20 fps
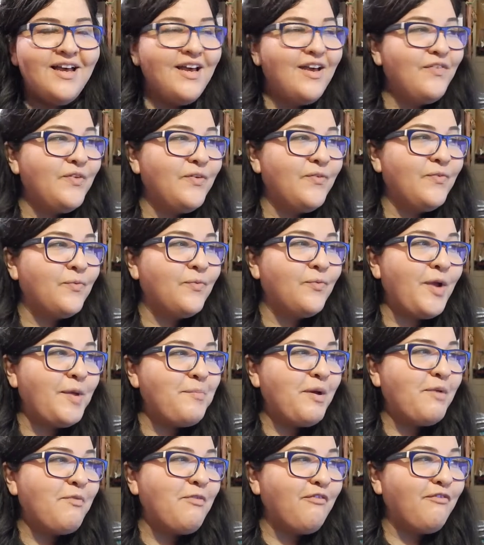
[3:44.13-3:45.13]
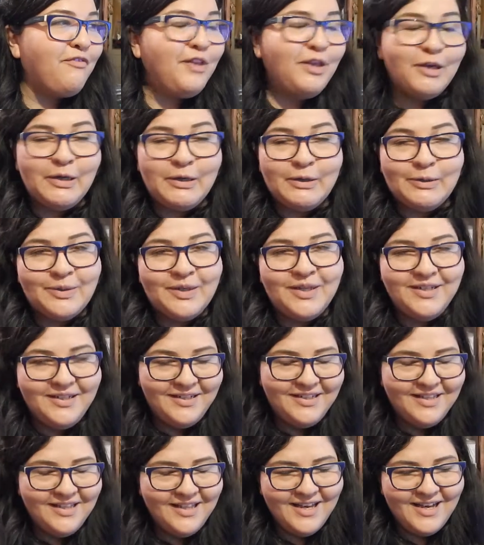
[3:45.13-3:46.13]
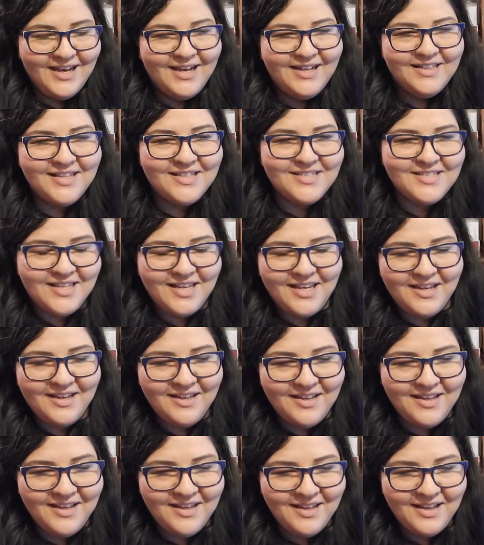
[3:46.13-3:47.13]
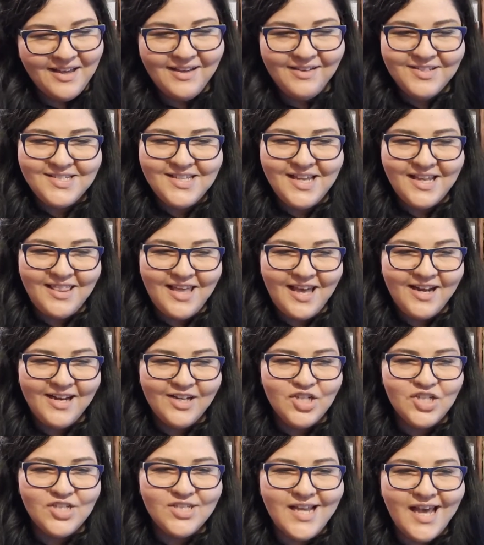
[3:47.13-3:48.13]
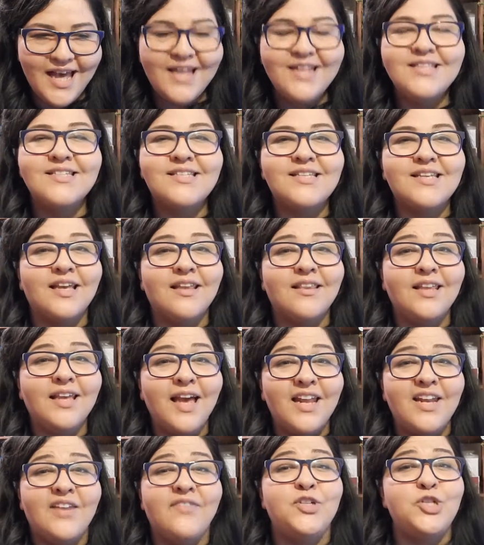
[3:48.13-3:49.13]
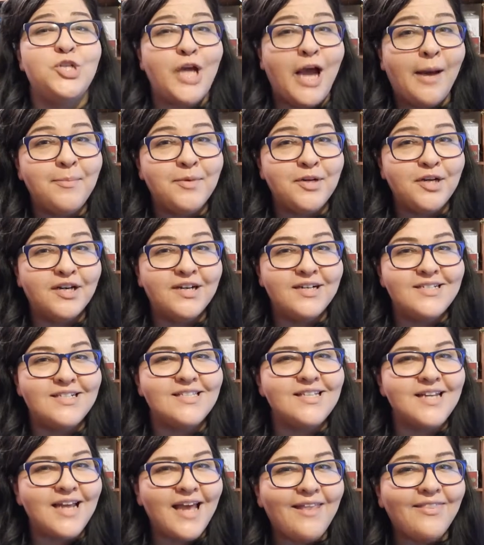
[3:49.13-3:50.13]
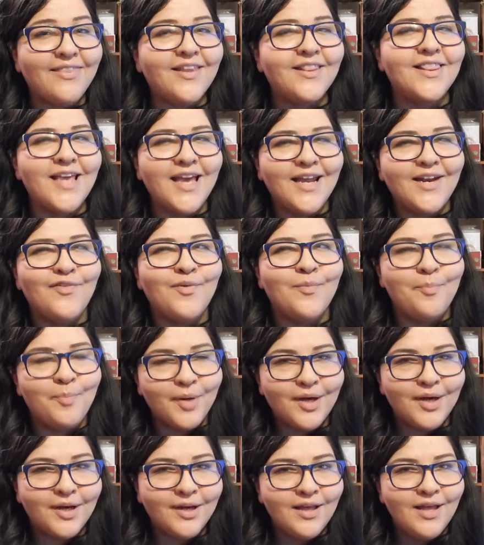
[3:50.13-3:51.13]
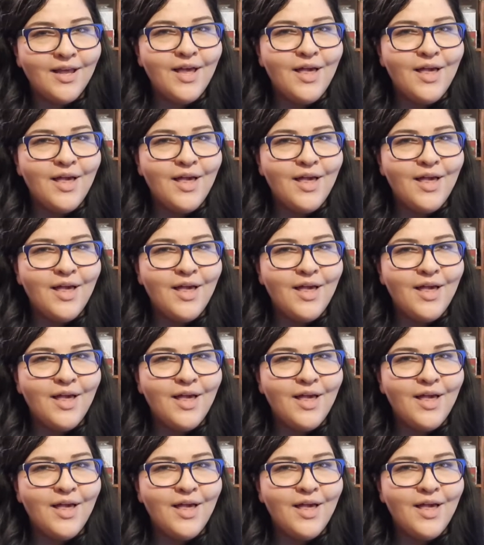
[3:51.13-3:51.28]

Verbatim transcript: If you've read my review, that's like, I said that it just ends like the end of a chapter. It doesn't end like the end of a book.